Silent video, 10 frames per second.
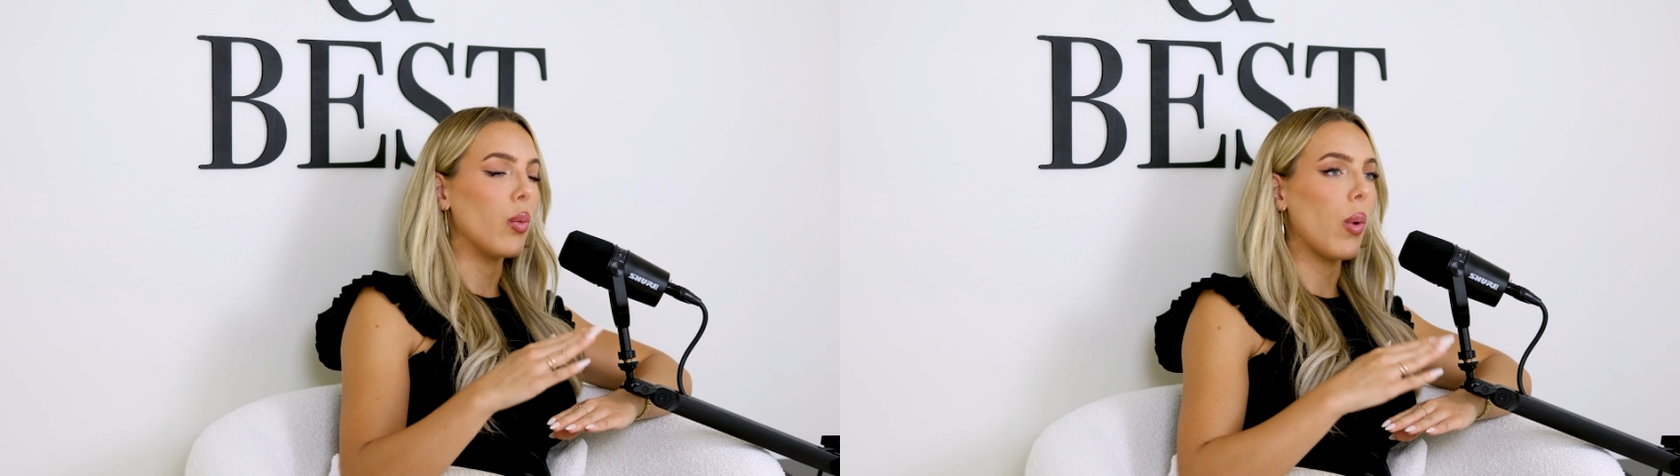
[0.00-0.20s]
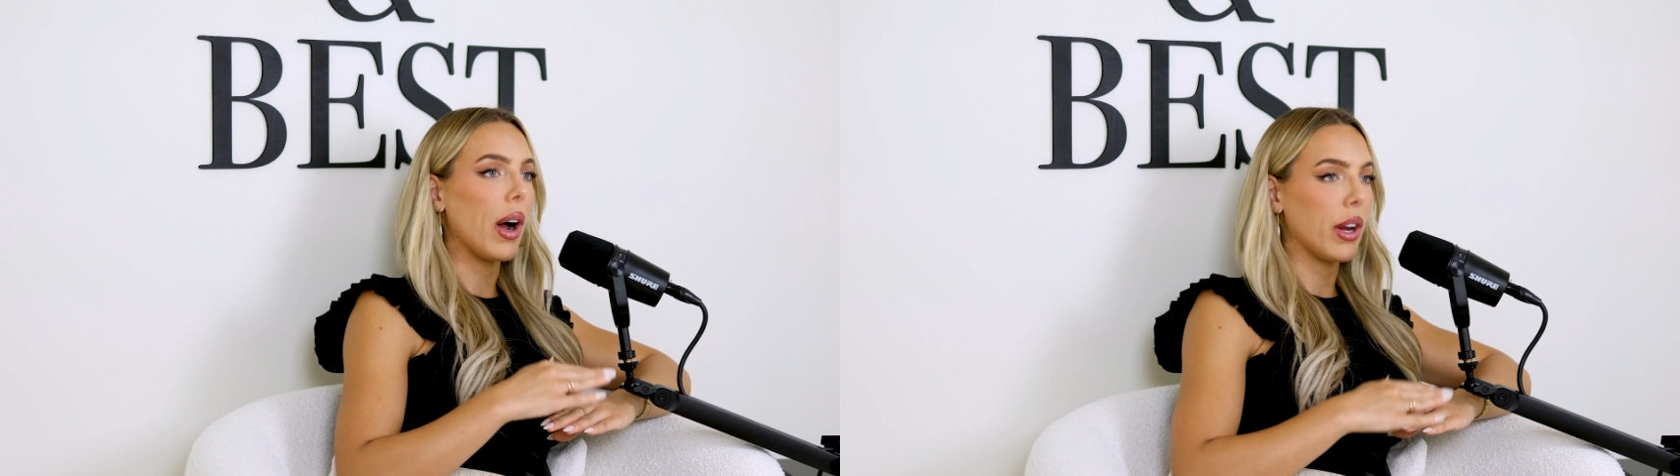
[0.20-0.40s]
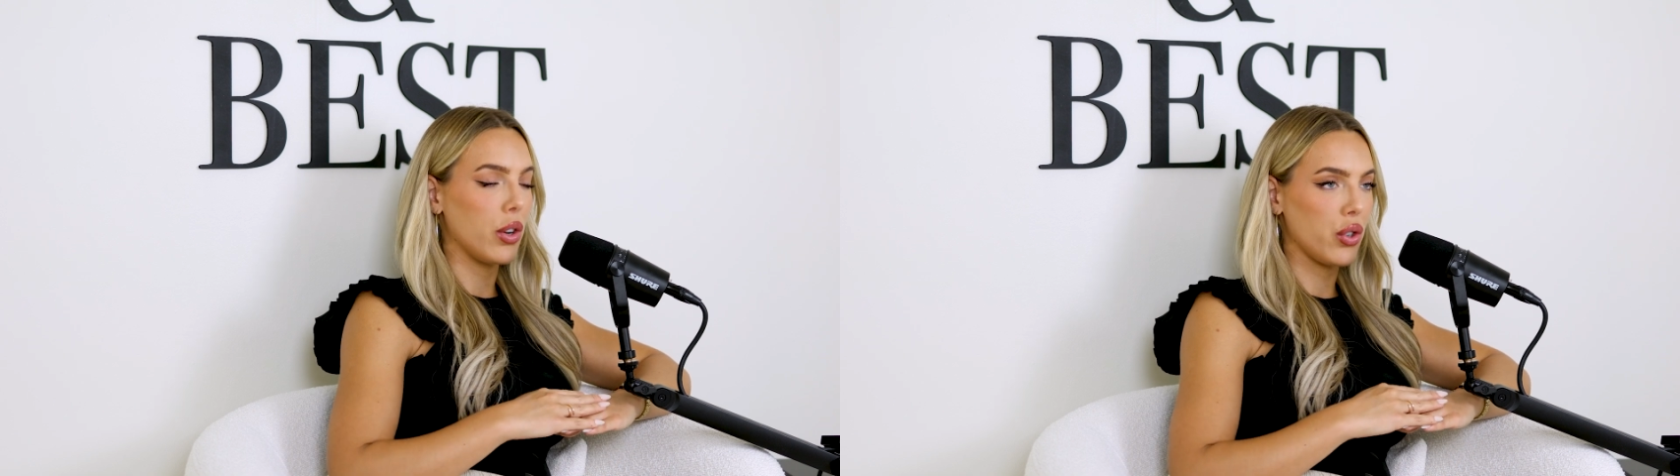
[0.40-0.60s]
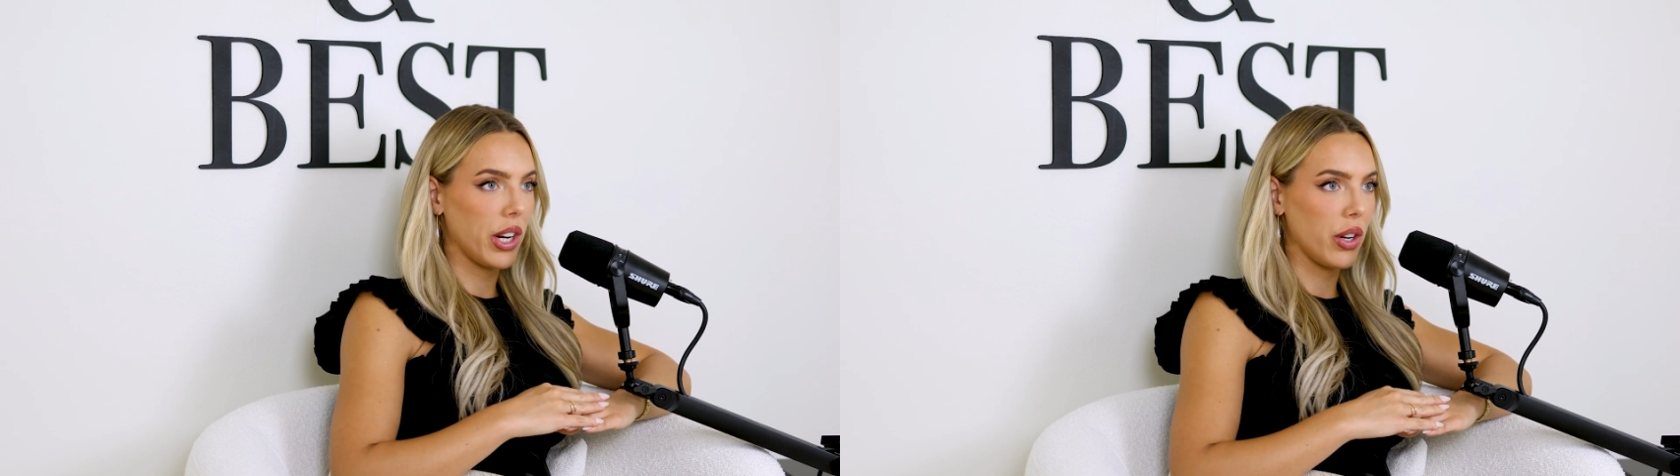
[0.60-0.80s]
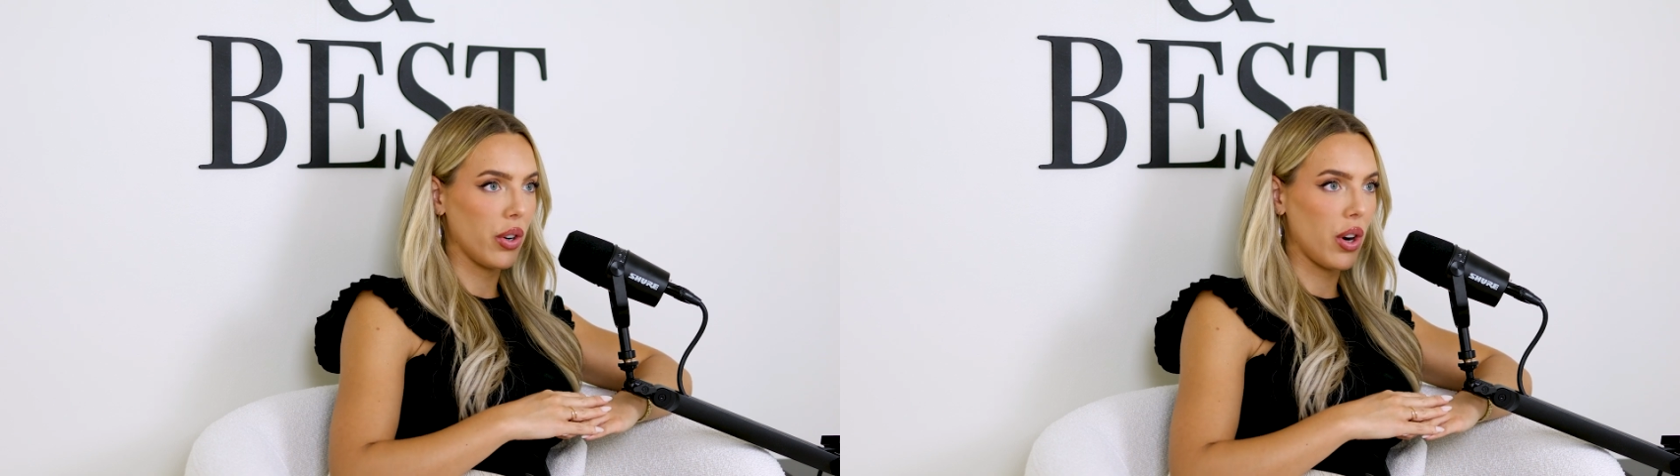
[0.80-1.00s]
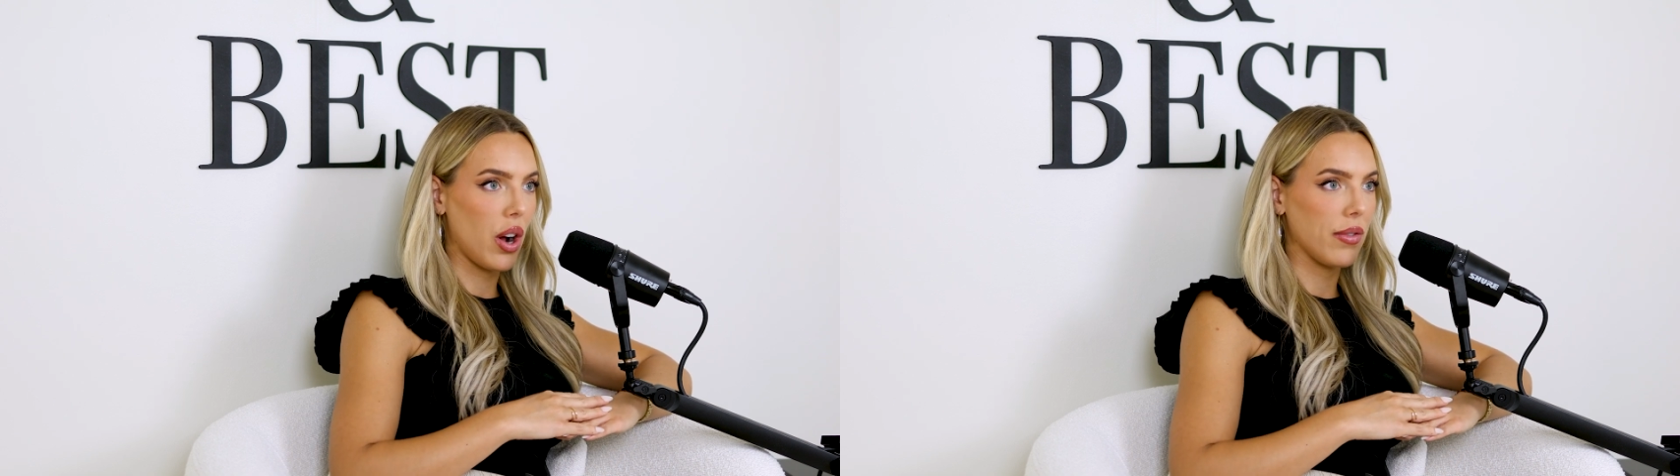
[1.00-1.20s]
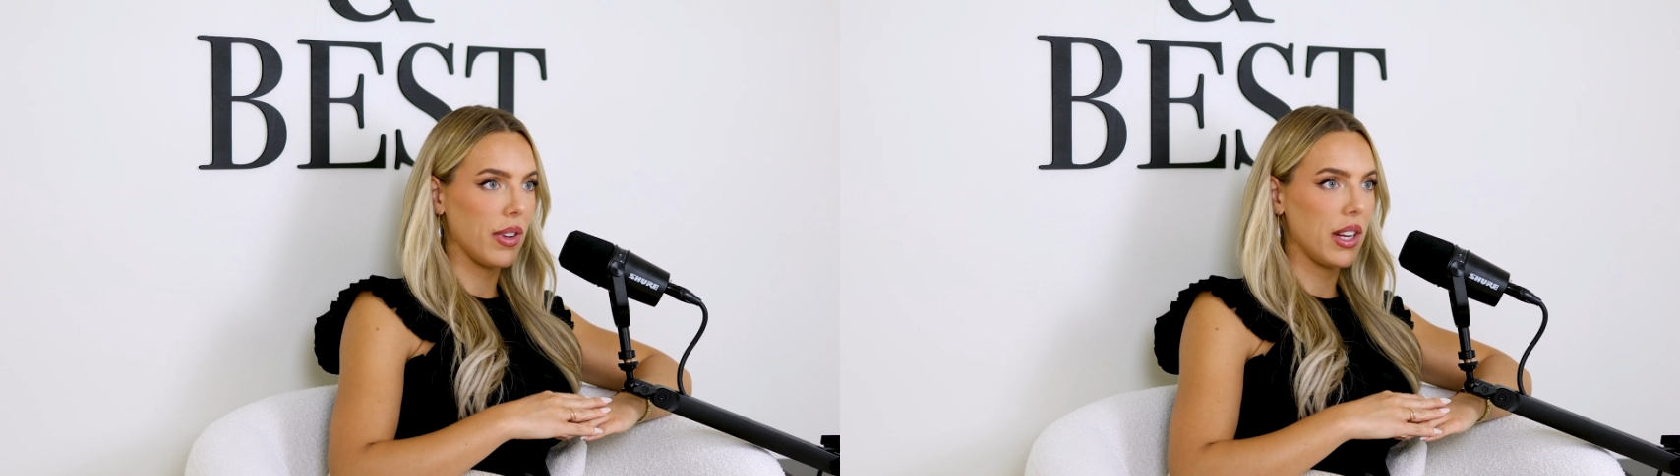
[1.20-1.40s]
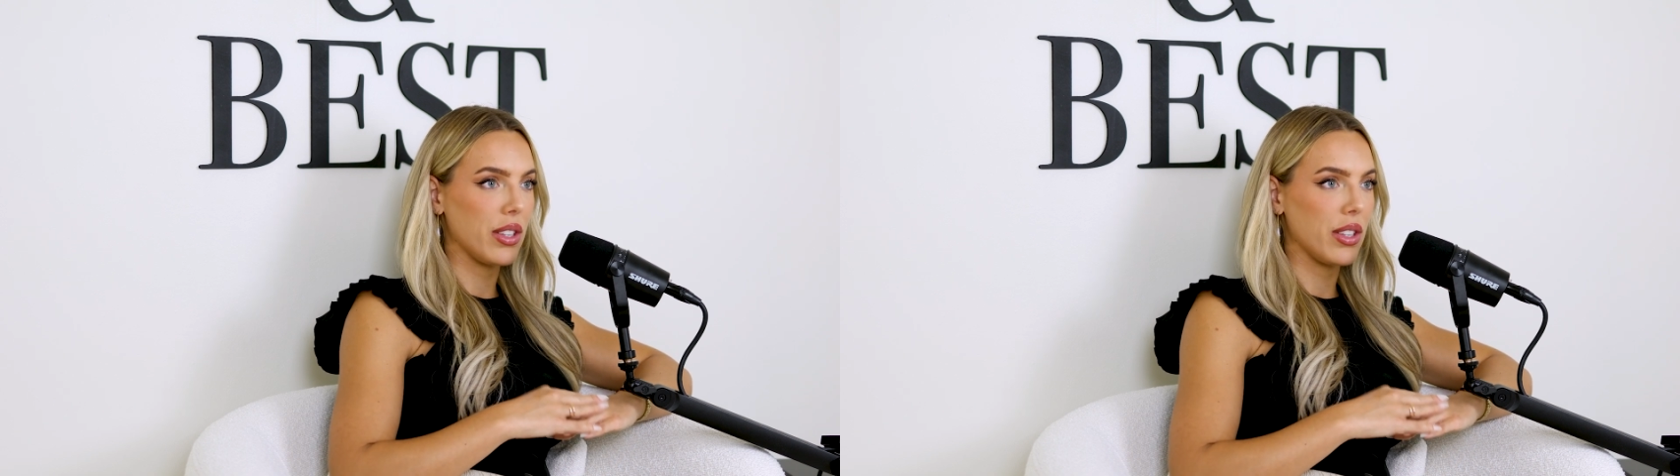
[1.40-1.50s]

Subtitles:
while you're drinking your coffee.